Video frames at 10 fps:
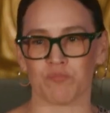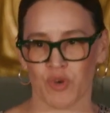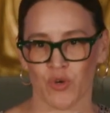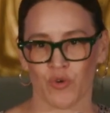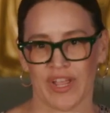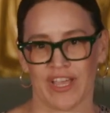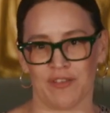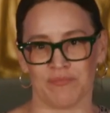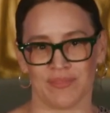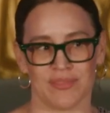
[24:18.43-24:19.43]

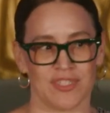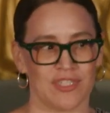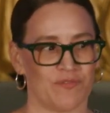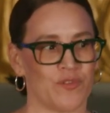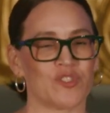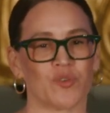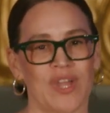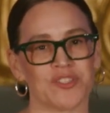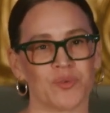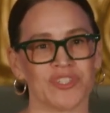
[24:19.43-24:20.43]
program, First
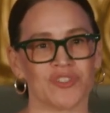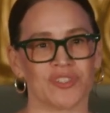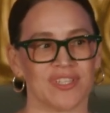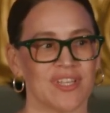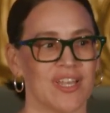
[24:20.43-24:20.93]
Graduate,